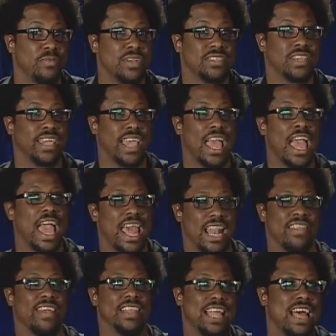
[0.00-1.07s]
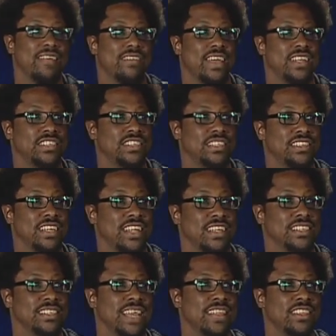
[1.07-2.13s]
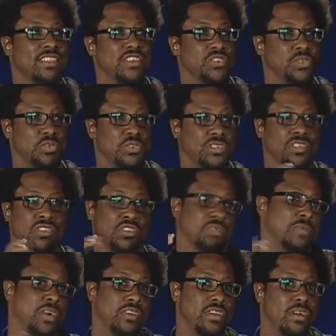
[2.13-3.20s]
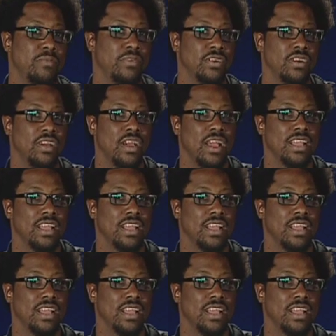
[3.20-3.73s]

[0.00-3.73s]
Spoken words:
Because and I think a lot of that is this, because it's not that there's such a small number.